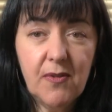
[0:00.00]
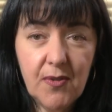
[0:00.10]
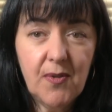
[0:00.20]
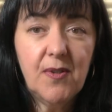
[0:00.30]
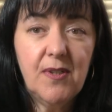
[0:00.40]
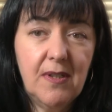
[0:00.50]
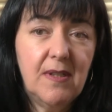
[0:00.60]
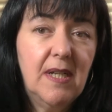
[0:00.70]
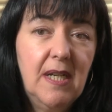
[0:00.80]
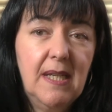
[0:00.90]
certain
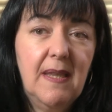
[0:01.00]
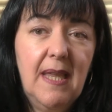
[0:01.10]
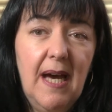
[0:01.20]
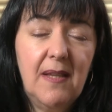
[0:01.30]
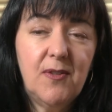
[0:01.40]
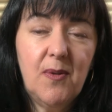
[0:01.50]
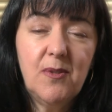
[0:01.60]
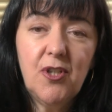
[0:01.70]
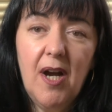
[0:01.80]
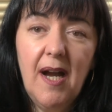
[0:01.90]
that her
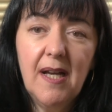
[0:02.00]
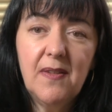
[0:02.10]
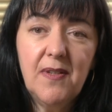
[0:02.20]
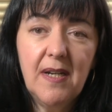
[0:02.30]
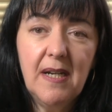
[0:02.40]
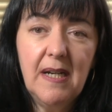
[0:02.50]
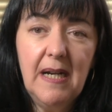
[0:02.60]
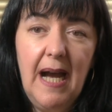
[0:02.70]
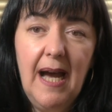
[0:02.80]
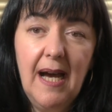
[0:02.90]
child uh,
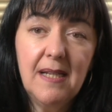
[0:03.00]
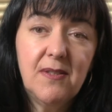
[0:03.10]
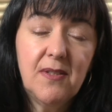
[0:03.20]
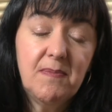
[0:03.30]
had